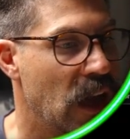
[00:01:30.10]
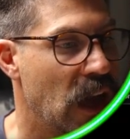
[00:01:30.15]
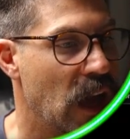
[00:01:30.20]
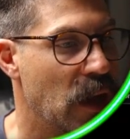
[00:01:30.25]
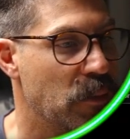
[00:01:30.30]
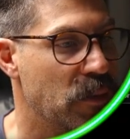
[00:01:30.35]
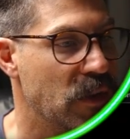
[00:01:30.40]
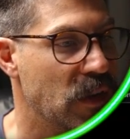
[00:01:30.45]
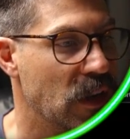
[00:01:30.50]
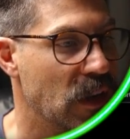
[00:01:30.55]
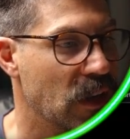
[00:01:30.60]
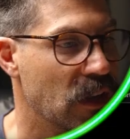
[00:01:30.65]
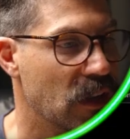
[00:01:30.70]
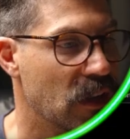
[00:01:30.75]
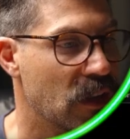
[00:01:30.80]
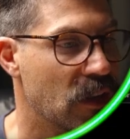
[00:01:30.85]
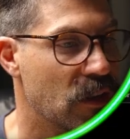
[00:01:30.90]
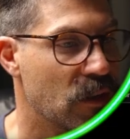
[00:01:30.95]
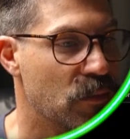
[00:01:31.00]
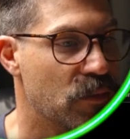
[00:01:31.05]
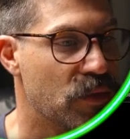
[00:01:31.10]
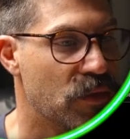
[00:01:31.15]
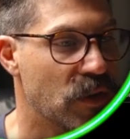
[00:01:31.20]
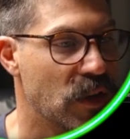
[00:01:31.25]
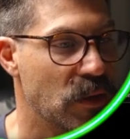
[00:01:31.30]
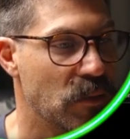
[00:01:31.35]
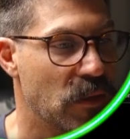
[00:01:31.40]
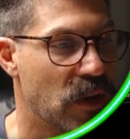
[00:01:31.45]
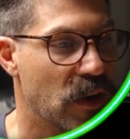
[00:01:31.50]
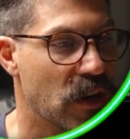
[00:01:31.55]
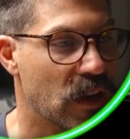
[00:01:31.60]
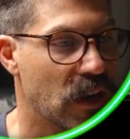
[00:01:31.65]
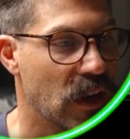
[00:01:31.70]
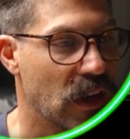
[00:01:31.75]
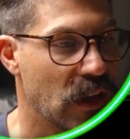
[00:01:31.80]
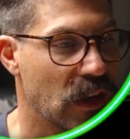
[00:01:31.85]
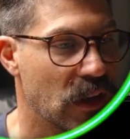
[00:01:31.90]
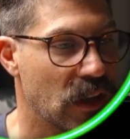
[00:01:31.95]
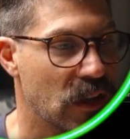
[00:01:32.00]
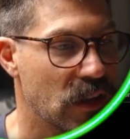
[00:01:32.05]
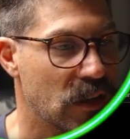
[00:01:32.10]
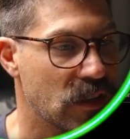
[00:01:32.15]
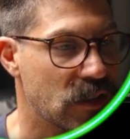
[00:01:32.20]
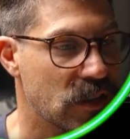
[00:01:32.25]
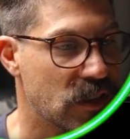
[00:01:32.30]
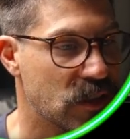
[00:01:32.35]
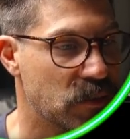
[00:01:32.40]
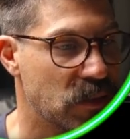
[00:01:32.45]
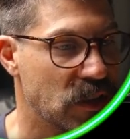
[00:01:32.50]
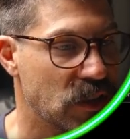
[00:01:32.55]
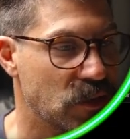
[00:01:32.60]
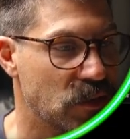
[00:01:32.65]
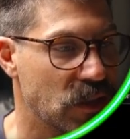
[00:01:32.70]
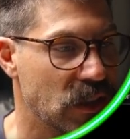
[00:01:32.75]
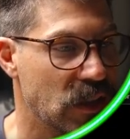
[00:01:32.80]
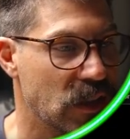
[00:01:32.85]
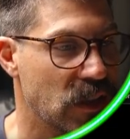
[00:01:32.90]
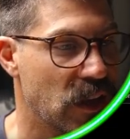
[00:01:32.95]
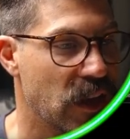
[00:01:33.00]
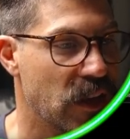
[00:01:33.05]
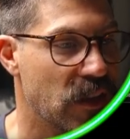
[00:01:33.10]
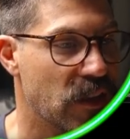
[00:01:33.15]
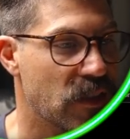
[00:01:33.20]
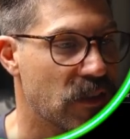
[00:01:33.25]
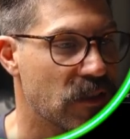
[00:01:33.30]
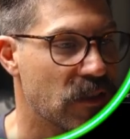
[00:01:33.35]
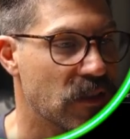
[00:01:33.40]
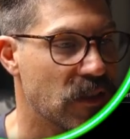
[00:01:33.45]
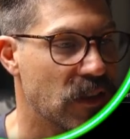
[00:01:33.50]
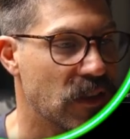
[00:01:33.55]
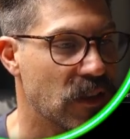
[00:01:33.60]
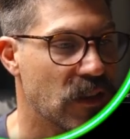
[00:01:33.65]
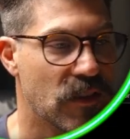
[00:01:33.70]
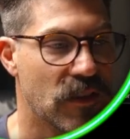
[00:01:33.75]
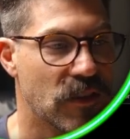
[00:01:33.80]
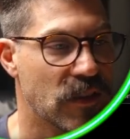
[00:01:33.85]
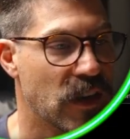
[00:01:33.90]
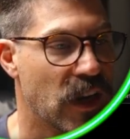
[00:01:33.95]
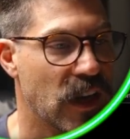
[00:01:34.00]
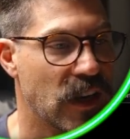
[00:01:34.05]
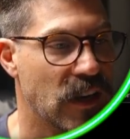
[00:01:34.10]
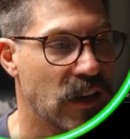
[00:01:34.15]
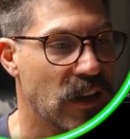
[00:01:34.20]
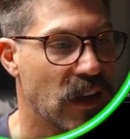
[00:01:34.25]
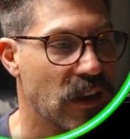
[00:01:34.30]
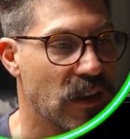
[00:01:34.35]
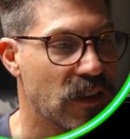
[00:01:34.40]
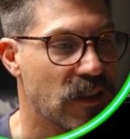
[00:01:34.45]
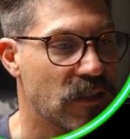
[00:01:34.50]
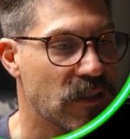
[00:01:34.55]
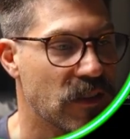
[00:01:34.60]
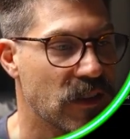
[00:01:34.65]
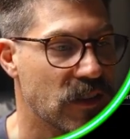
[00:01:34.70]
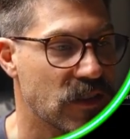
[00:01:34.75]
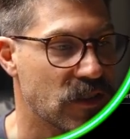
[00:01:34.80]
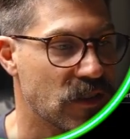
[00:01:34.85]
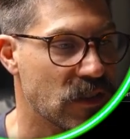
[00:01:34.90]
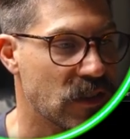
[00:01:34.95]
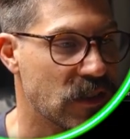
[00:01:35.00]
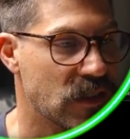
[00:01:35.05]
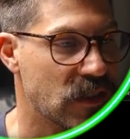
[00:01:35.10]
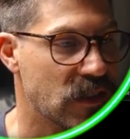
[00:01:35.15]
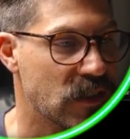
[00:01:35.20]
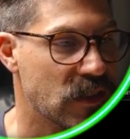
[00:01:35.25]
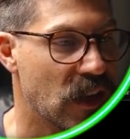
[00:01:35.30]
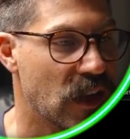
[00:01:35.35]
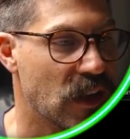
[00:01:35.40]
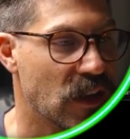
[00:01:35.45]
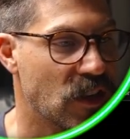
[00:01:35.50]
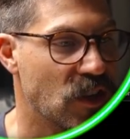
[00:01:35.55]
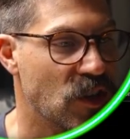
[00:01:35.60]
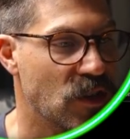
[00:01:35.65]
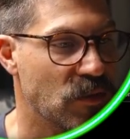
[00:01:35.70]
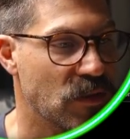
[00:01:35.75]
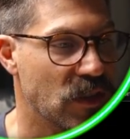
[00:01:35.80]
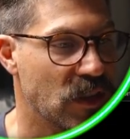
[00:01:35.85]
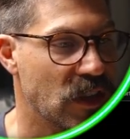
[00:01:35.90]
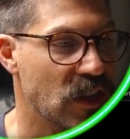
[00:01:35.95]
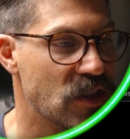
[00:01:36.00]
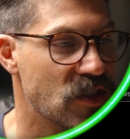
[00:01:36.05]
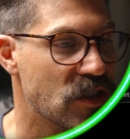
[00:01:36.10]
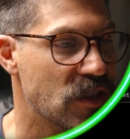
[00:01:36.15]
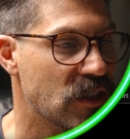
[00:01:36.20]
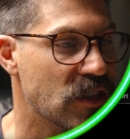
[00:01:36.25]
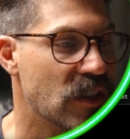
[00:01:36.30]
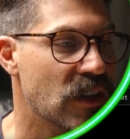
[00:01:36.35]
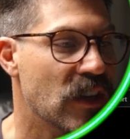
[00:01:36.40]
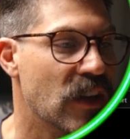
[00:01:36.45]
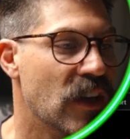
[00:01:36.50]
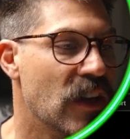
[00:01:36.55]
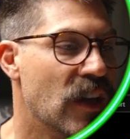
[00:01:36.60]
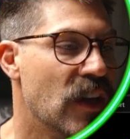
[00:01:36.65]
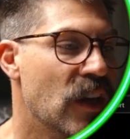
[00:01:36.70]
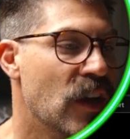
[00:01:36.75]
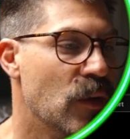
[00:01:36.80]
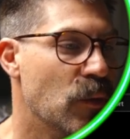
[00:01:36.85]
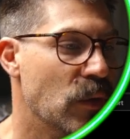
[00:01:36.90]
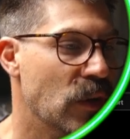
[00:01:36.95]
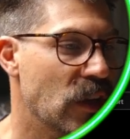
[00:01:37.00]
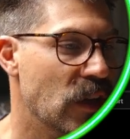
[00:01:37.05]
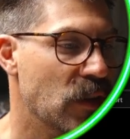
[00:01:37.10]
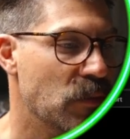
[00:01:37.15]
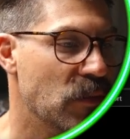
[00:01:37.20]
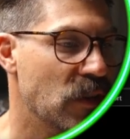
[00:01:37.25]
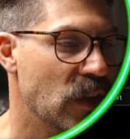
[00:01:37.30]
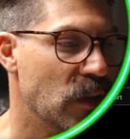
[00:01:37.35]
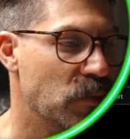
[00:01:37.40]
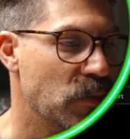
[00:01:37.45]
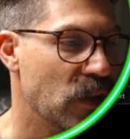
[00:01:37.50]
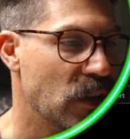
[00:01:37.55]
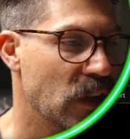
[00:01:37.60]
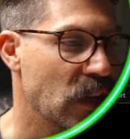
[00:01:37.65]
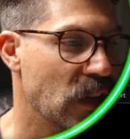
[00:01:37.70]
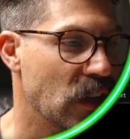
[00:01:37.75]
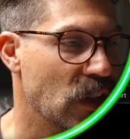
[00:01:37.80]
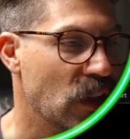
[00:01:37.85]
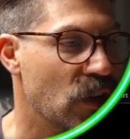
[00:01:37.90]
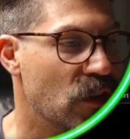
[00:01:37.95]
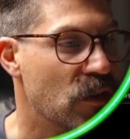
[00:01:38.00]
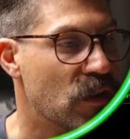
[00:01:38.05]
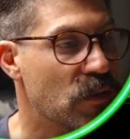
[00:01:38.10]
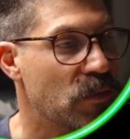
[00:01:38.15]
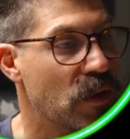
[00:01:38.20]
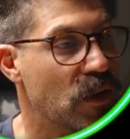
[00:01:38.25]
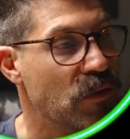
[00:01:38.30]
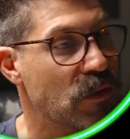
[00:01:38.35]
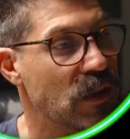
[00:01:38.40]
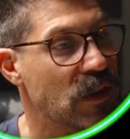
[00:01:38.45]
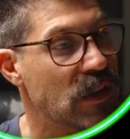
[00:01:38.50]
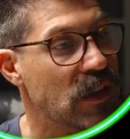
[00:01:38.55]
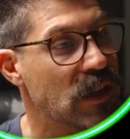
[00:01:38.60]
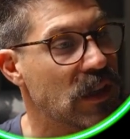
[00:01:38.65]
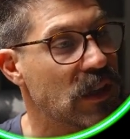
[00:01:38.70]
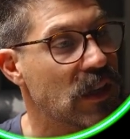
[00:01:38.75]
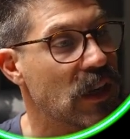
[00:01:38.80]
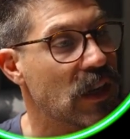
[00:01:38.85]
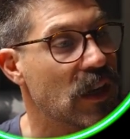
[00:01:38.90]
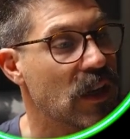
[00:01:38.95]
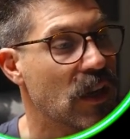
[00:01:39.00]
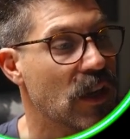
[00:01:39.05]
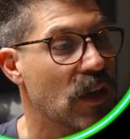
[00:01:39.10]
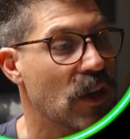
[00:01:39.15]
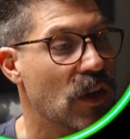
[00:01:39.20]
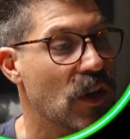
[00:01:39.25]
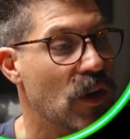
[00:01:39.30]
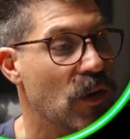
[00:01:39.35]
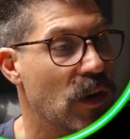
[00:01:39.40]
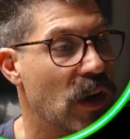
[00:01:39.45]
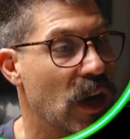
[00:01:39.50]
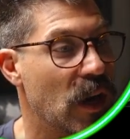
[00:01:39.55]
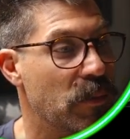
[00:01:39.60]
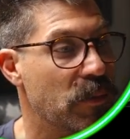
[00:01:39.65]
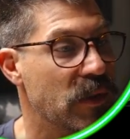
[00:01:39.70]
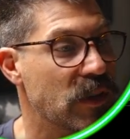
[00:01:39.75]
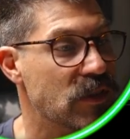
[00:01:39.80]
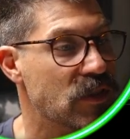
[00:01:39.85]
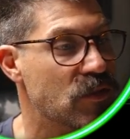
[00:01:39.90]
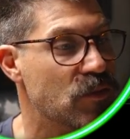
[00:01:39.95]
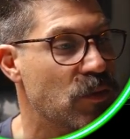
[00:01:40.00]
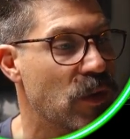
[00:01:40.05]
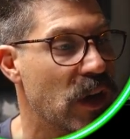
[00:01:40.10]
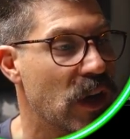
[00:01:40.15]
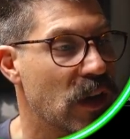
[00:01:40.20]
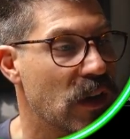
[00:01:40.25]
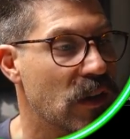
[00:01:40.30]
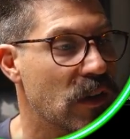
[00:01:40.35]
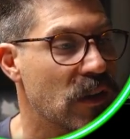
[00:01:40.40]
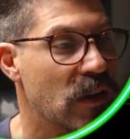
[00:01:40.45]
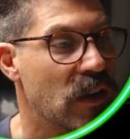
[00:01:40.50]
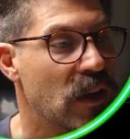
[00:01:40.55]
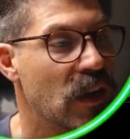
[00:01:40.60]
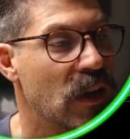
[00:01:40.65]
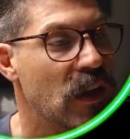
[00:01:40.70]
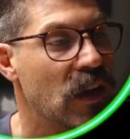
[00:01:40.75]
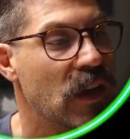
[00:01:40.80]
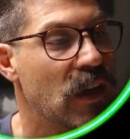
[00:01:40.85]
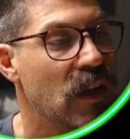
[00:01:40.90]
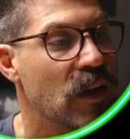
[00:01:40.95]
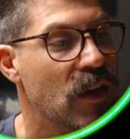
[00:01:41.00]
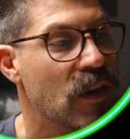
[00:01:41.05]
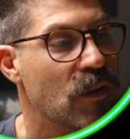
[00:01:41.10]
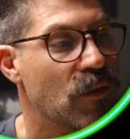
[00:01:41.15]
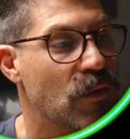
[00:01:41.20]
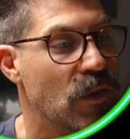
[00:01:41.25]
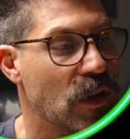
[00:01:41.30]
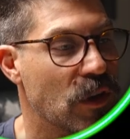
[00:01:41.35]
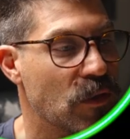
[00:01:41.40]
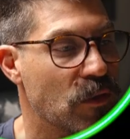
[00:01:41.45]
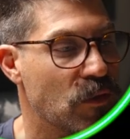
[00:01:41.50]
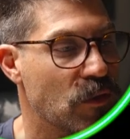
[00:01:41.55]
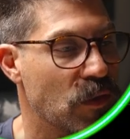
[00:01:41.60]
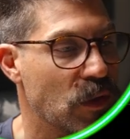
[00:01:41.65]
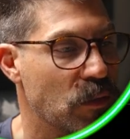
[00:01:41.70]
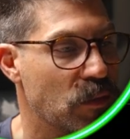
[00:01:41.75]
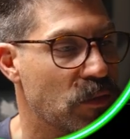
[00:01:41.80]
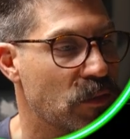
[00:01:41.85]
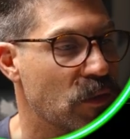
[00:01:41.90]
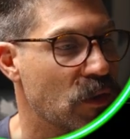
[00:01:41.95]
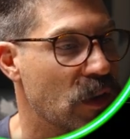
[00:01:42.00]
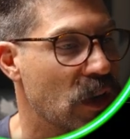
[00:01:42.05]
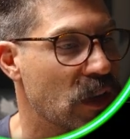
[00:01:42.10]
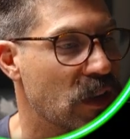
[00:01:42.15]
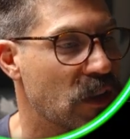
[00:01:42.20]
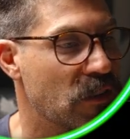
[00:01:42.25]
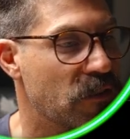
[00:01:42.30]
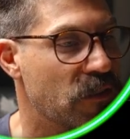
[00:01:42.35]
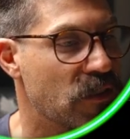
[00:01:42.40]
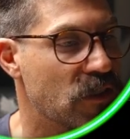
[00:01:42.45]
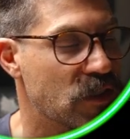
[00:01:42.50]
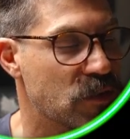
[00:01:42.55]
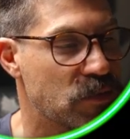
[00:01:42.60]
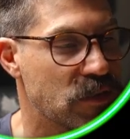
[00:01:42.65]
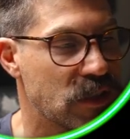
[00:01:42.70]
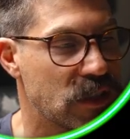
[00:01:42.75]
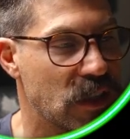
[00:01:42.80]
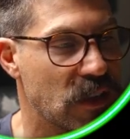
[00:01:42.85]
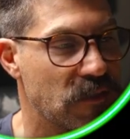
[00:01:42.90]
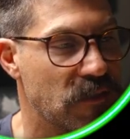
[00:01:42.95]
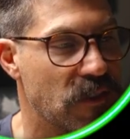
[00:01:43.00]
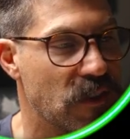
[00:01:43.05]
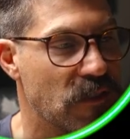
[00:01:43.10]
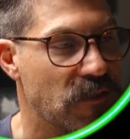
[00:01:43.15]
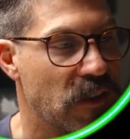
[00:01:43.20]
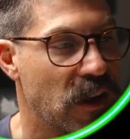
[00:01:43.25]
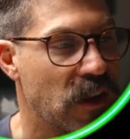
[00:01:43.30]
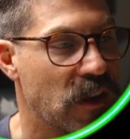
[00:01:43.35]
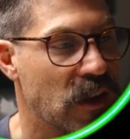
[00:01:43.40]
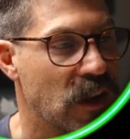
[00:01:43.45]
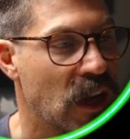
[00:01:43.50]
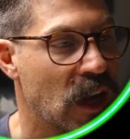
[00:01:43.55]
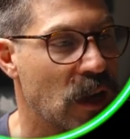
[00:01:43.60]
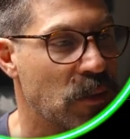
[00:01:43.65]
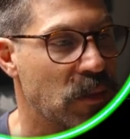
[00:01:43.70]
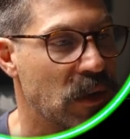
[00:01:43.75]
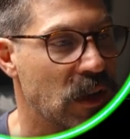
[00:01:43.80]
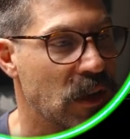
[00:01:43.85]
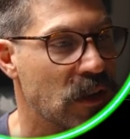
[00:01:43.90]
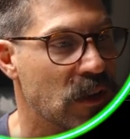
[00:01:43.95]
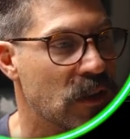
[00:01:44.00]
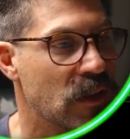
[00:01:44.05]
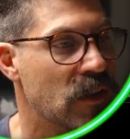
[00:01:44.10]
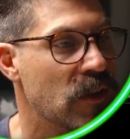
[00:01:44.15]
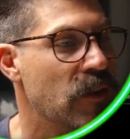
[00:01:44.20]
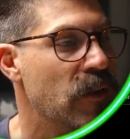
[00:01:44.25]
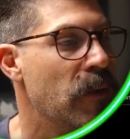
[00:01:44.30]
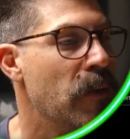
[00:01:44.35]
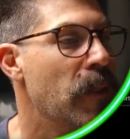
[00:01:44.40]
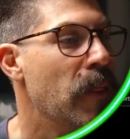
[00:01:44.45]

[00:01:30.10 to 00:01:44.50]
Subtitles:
happening pre-market just between 9:30 or 9 and 9:30. So this is that accumulation. We did manipulate lower, but we did go up as well. We got the first presented fair value gap here